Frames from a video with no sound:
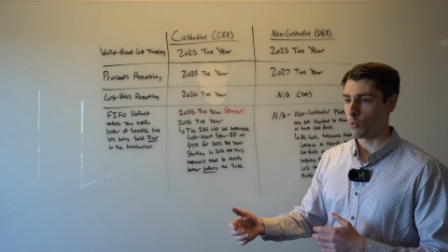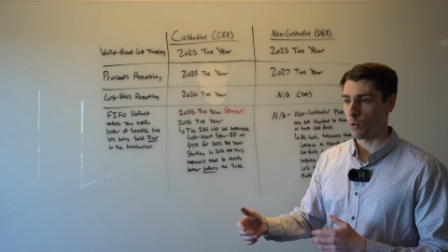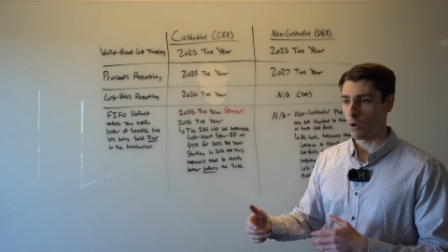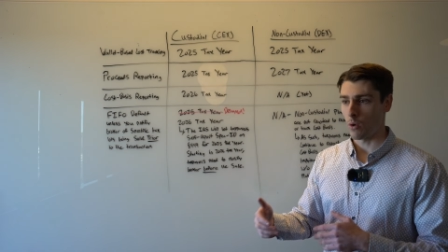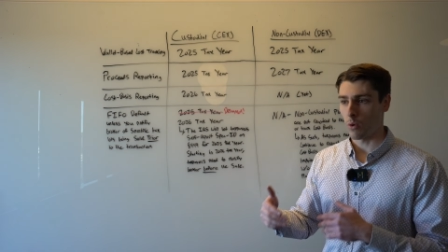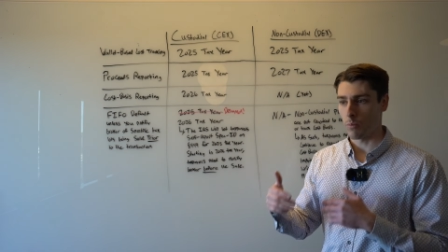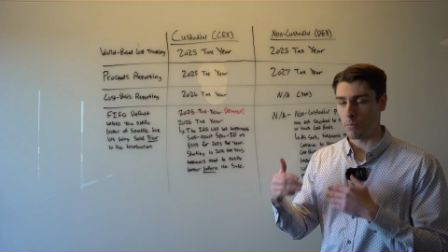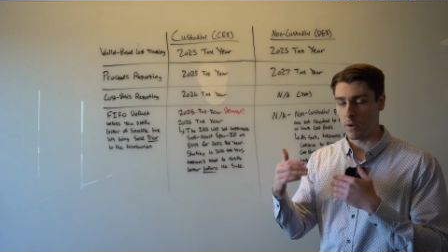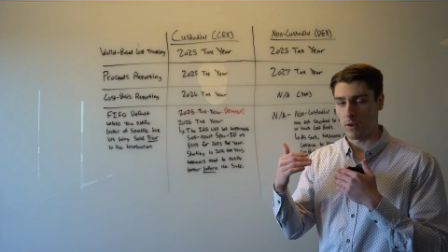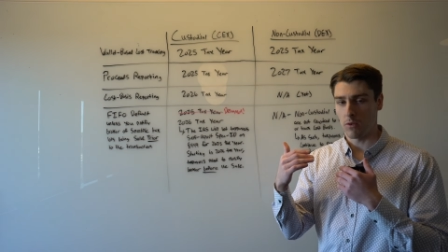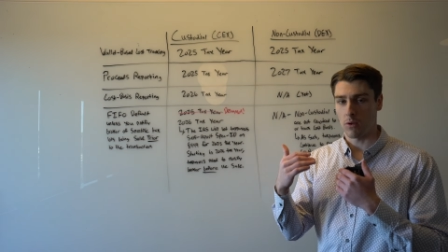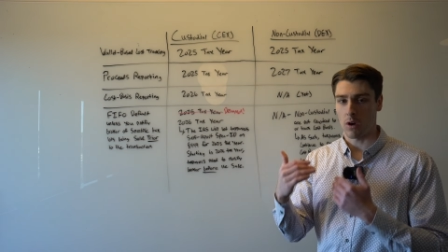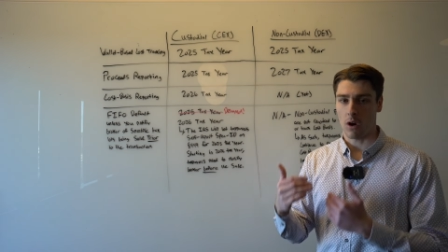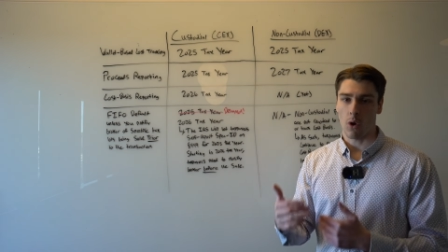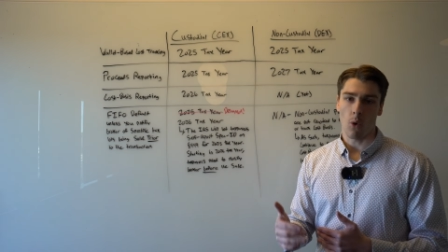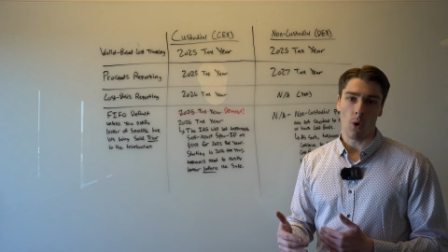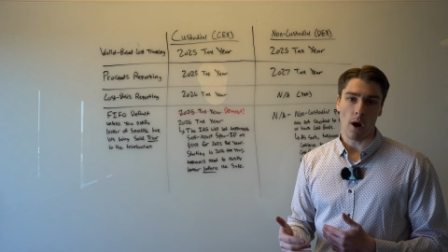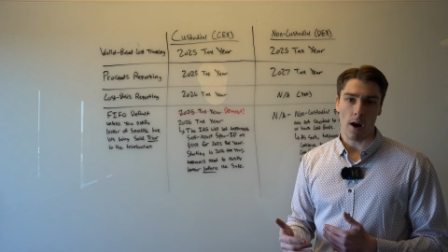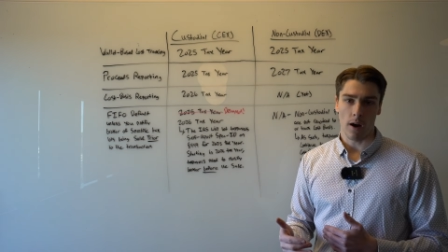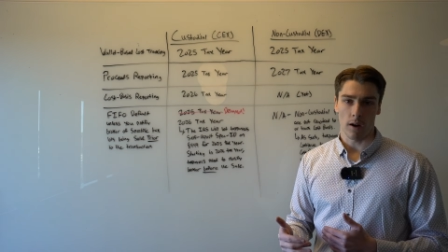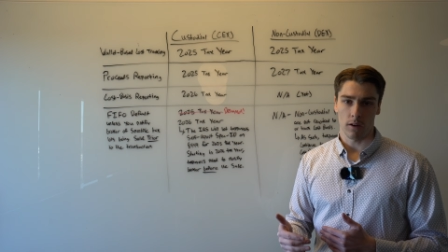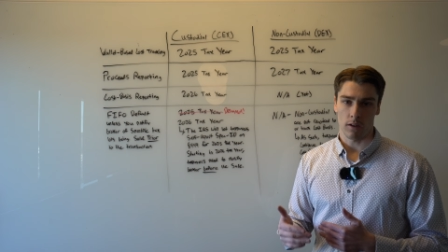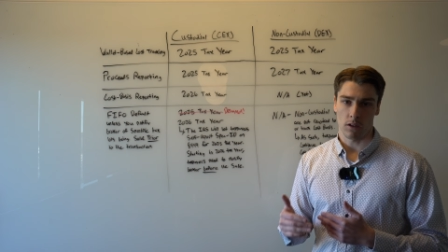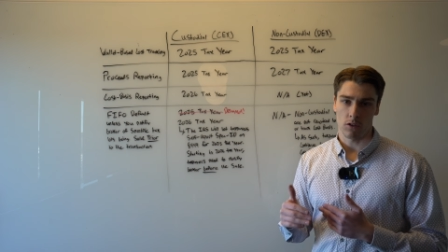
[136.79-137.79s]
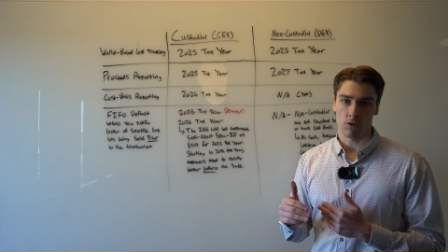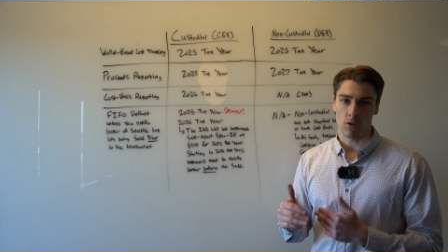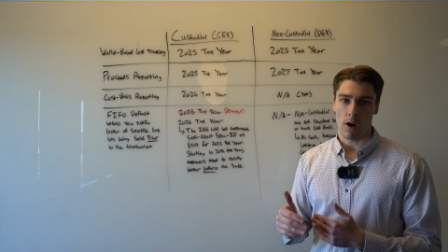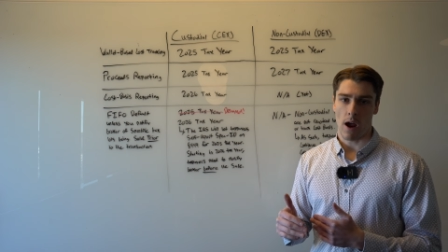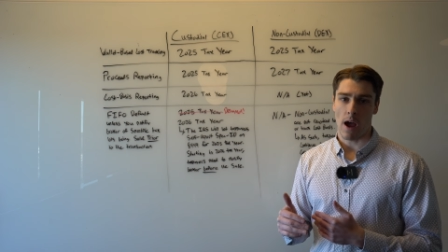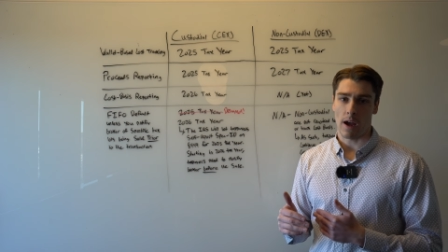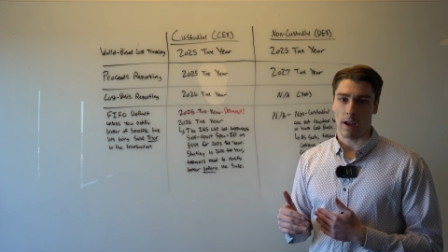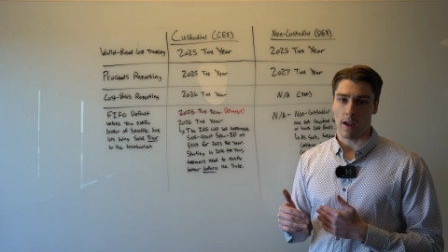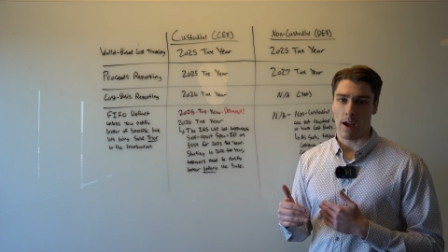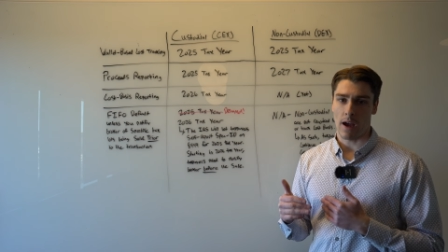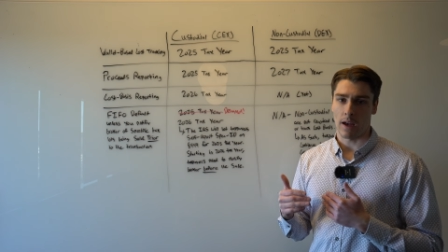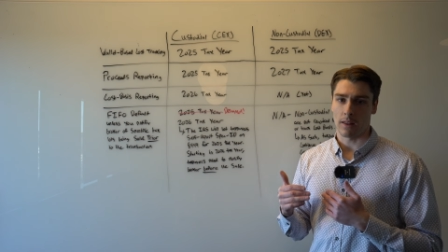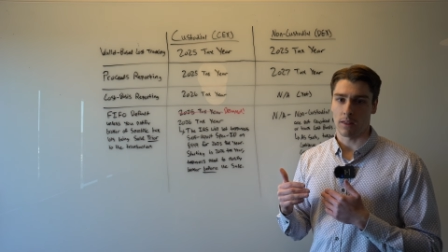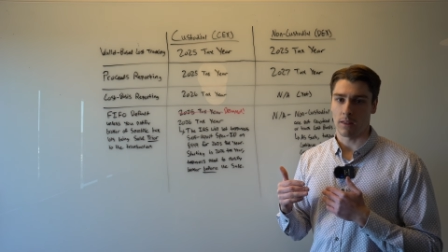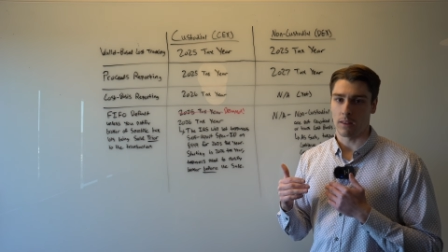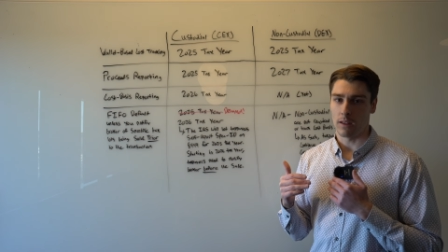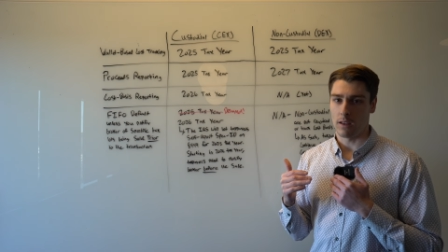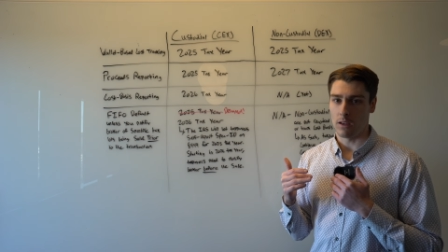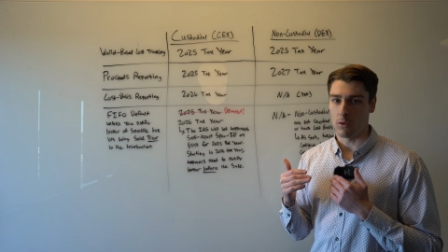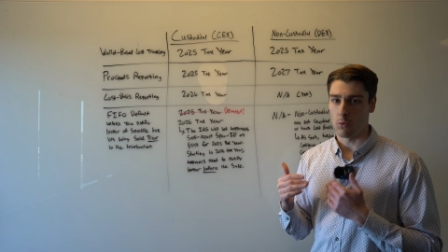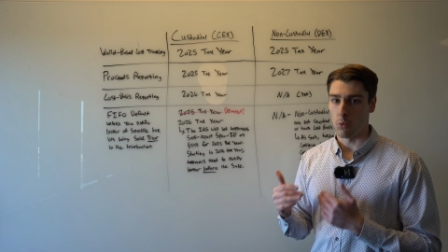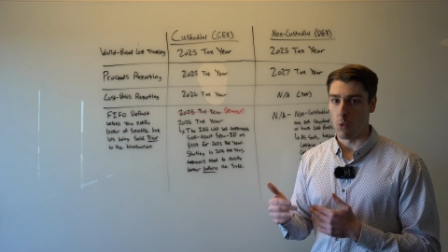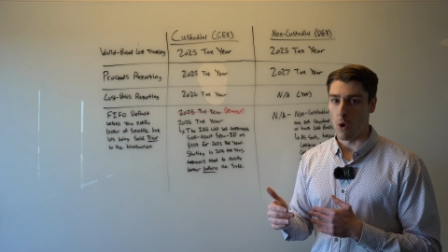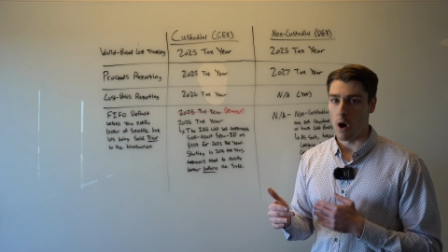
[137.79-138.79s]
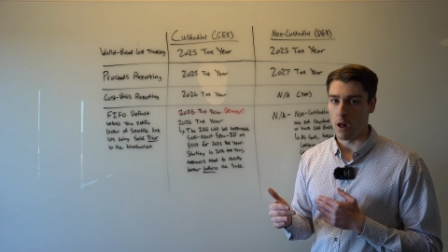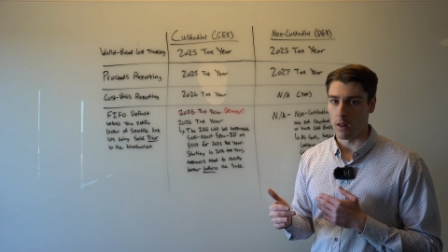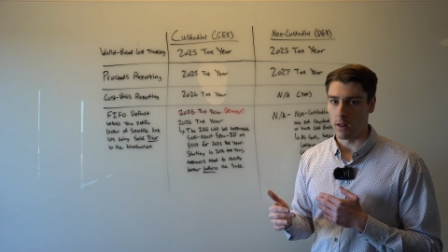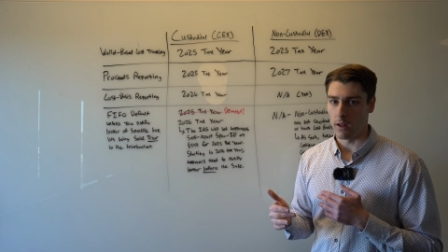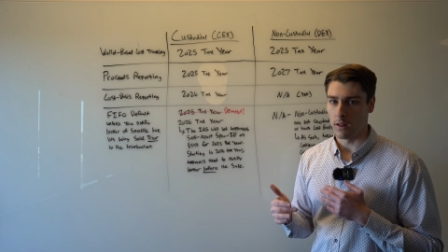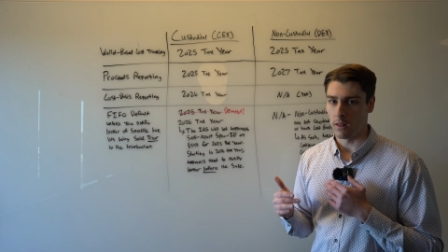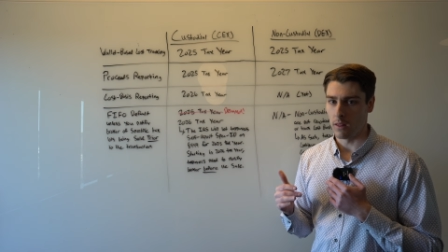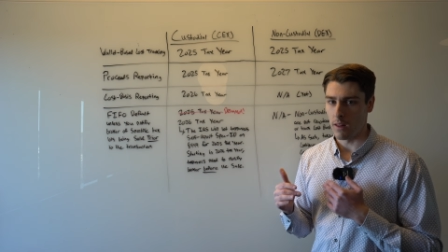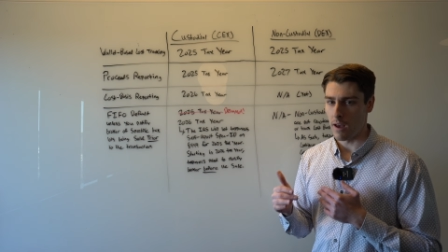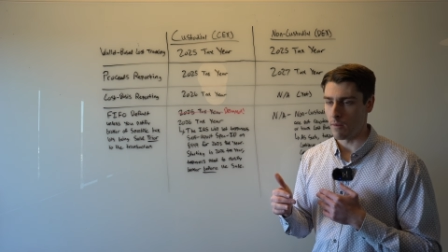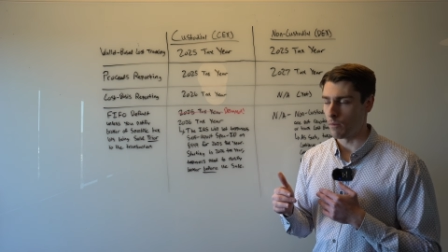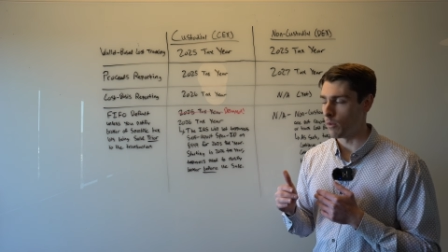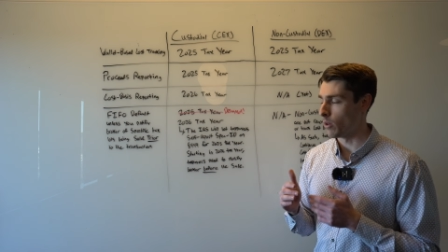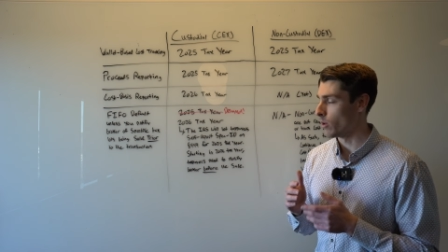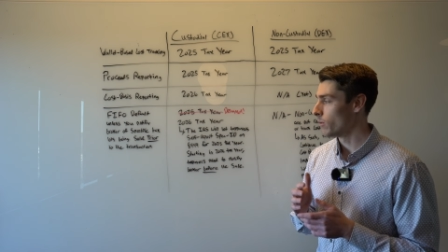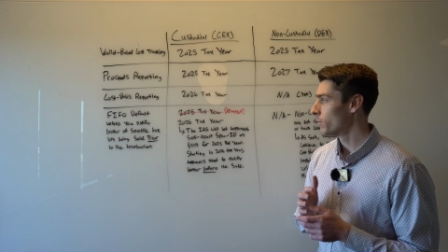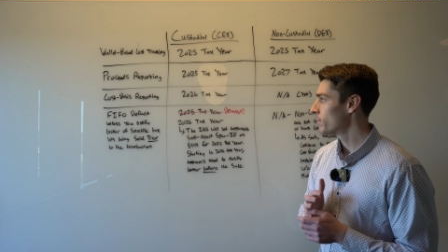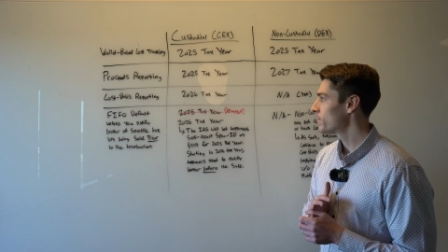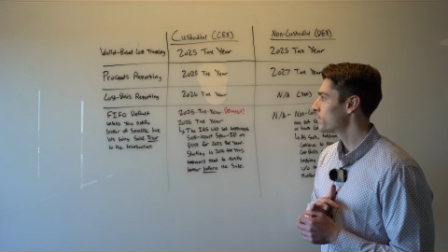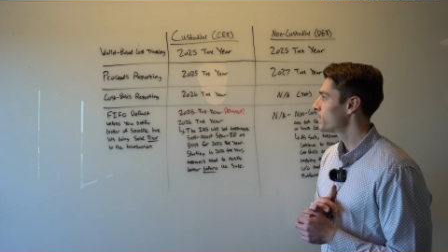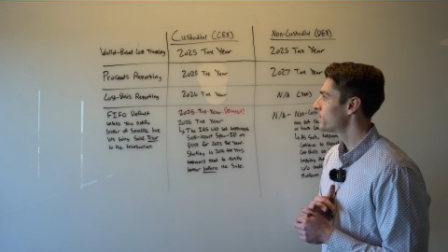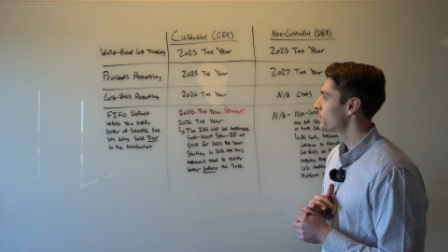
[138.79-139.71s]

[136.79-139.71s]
we will be required to track at the wallet level.